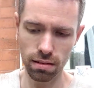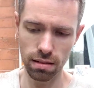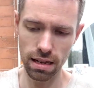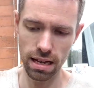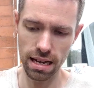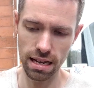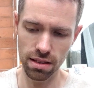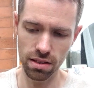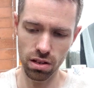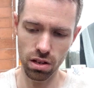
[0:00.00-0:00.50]

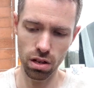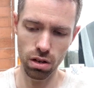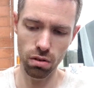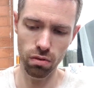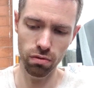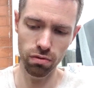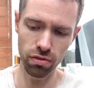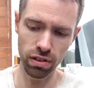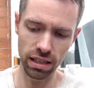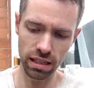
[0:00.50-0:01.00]
And the whole
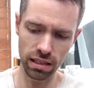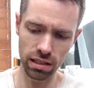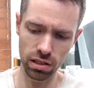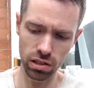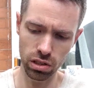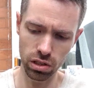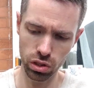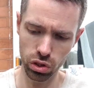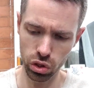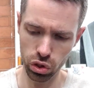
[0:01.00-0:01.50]
thing
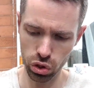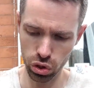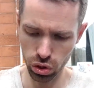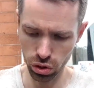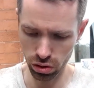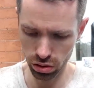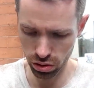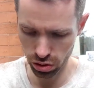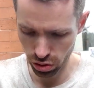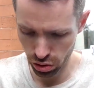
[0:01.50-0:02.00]

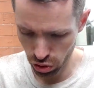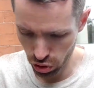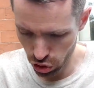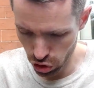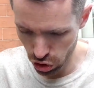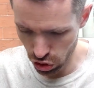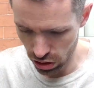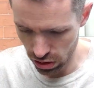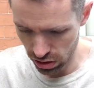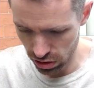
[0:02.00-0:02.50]
should
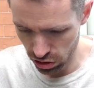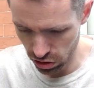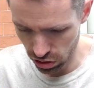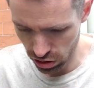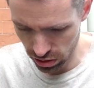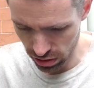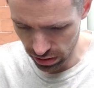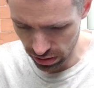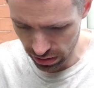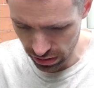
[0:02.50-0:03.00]
just